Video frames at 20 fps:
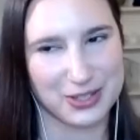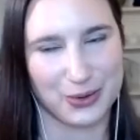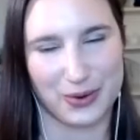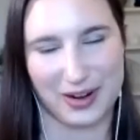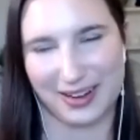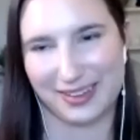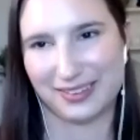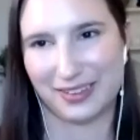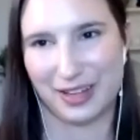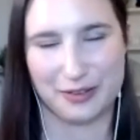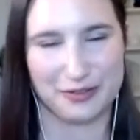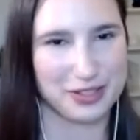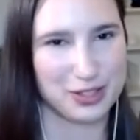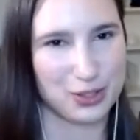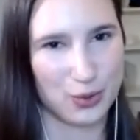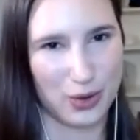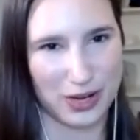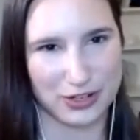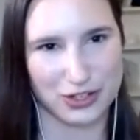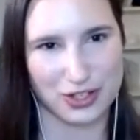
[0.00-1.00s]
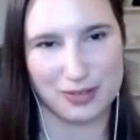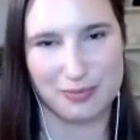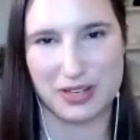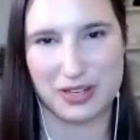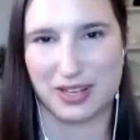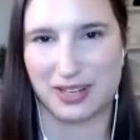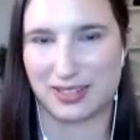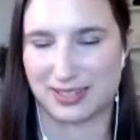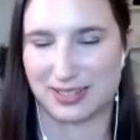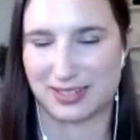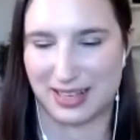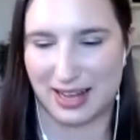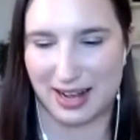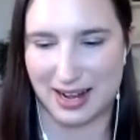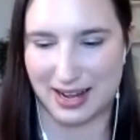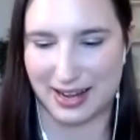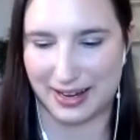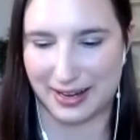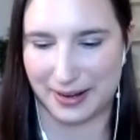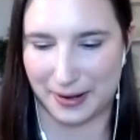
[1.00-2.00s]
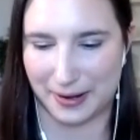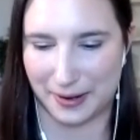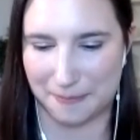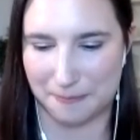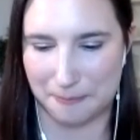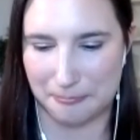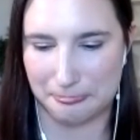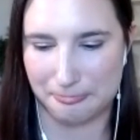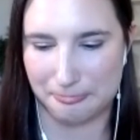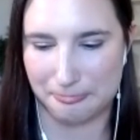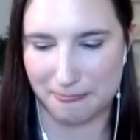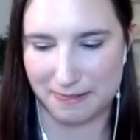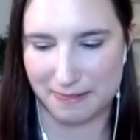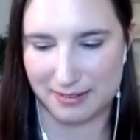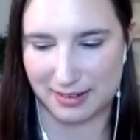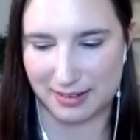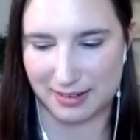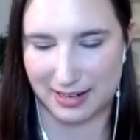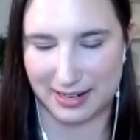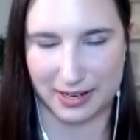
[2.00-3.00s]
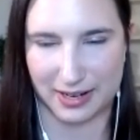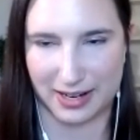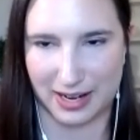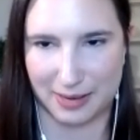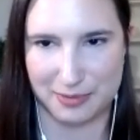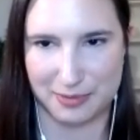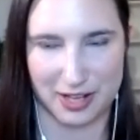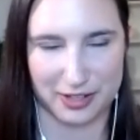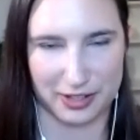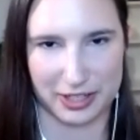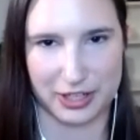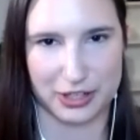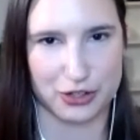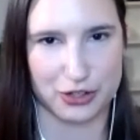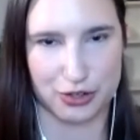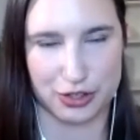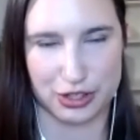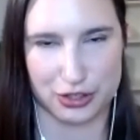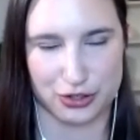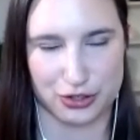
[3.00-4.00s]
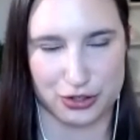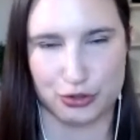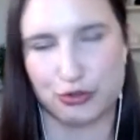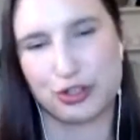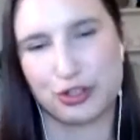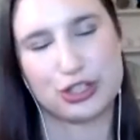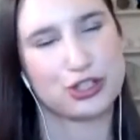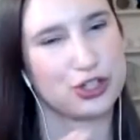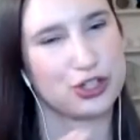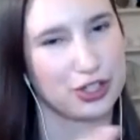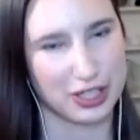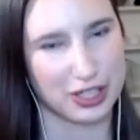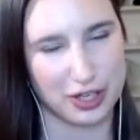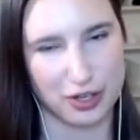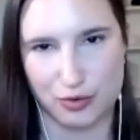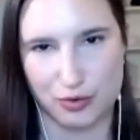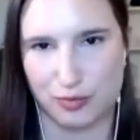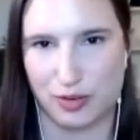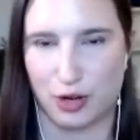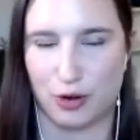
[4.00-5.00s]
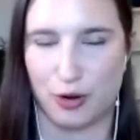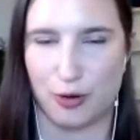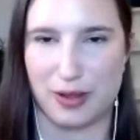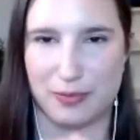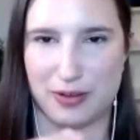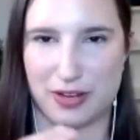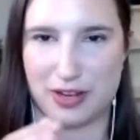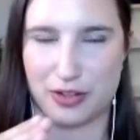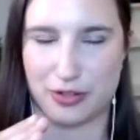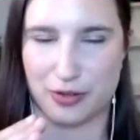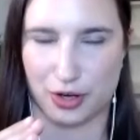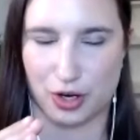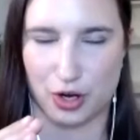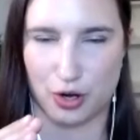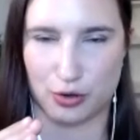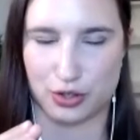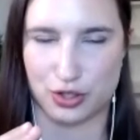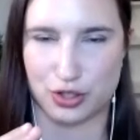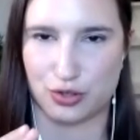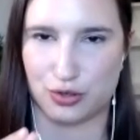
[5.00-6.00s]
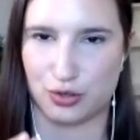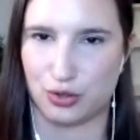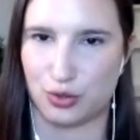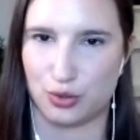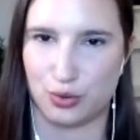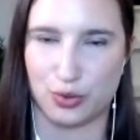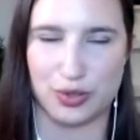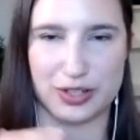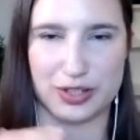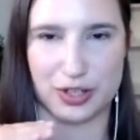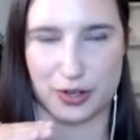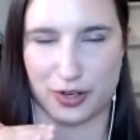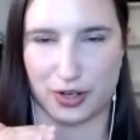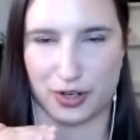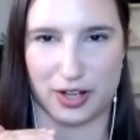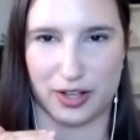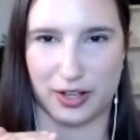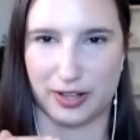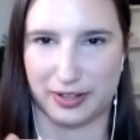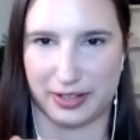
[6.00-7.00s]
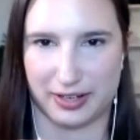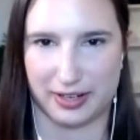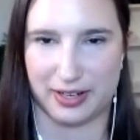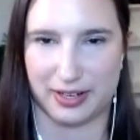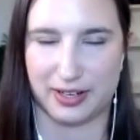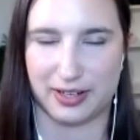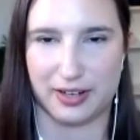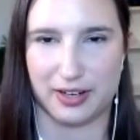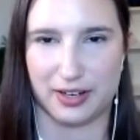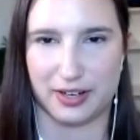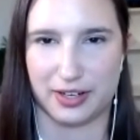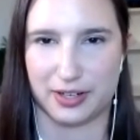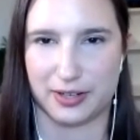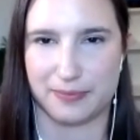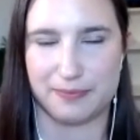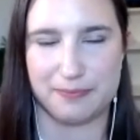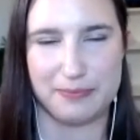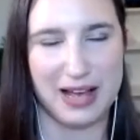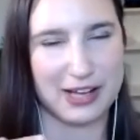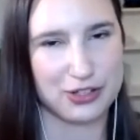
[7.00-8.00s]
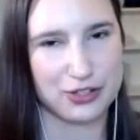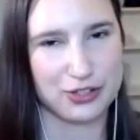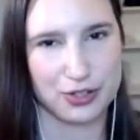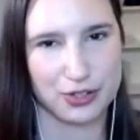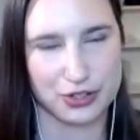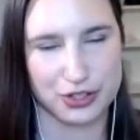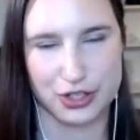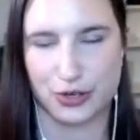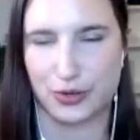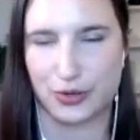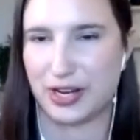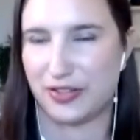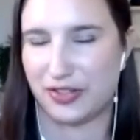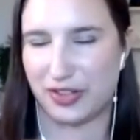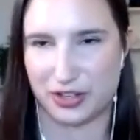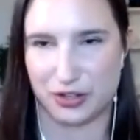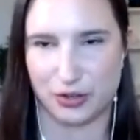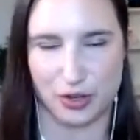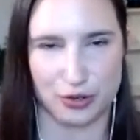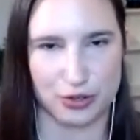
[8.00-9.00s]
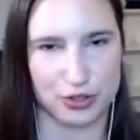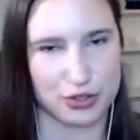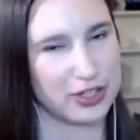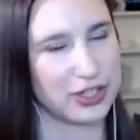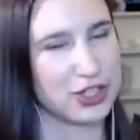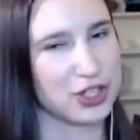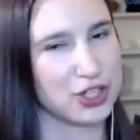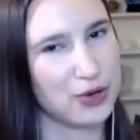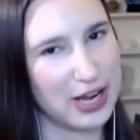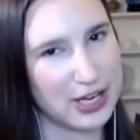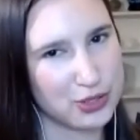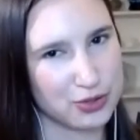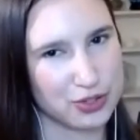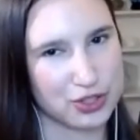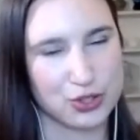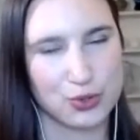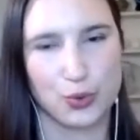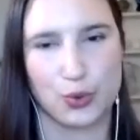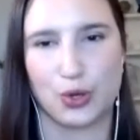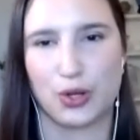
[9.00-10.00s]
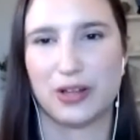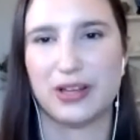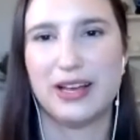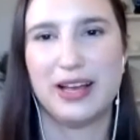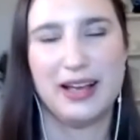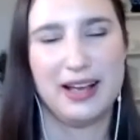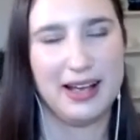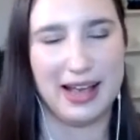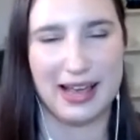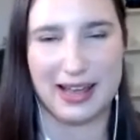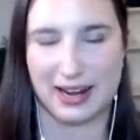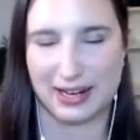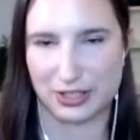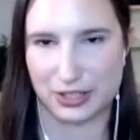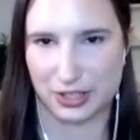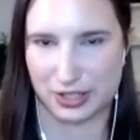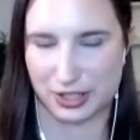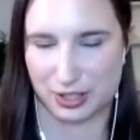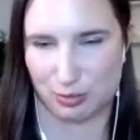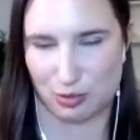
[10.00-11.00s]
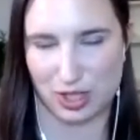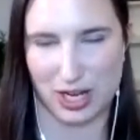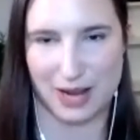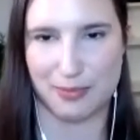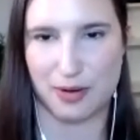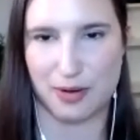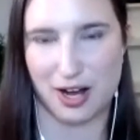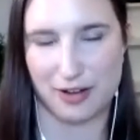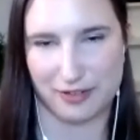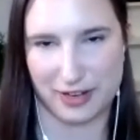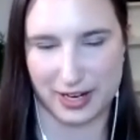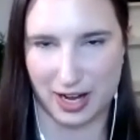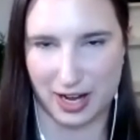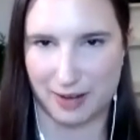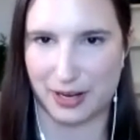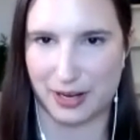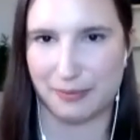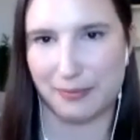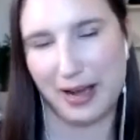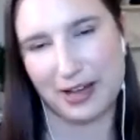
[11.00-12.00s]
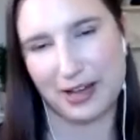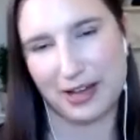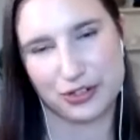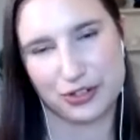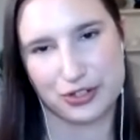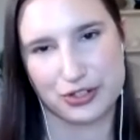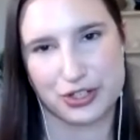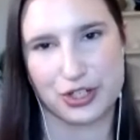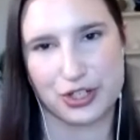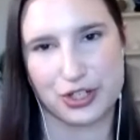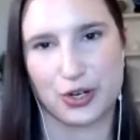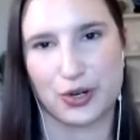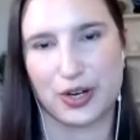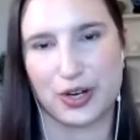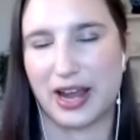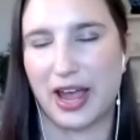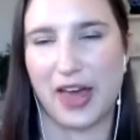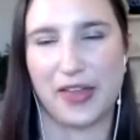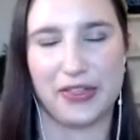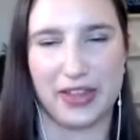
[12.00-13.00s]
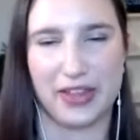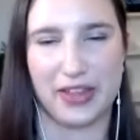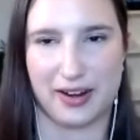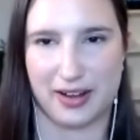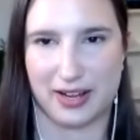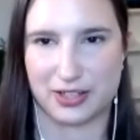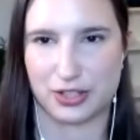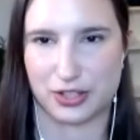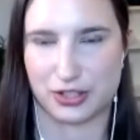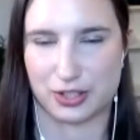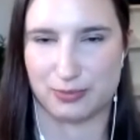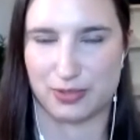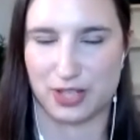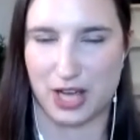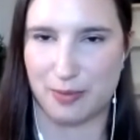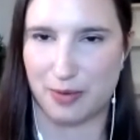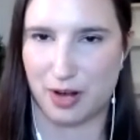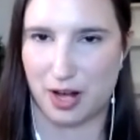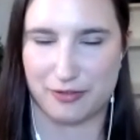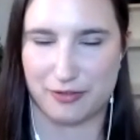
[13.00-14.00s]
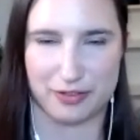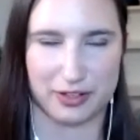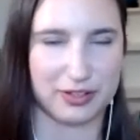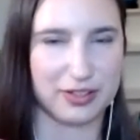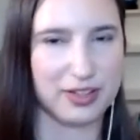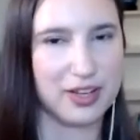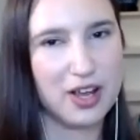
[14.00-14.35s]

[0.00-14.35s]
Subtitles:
I love this question because I am not like a traditionally you know maybe either go to your like a bachelor's degree and then you go straight to graduate school, and I took some time off. I got my bachelor's degree and then I took some time off and